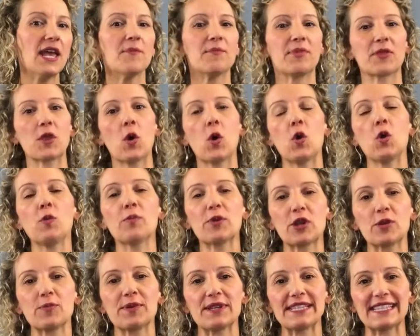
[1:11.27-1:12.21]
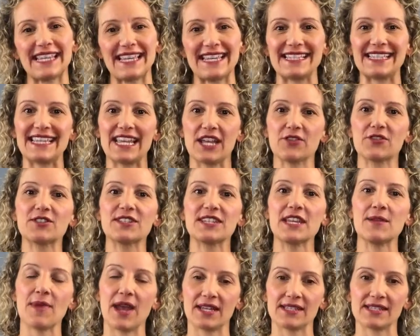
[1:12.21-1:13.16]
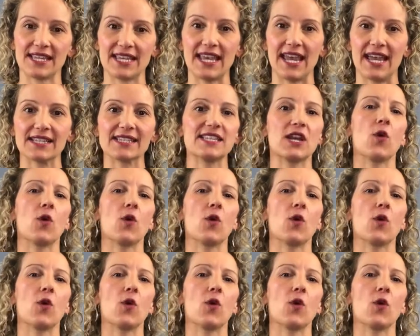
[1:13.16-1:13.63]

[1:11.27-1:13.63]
but the whole purpose is the other team has to guess.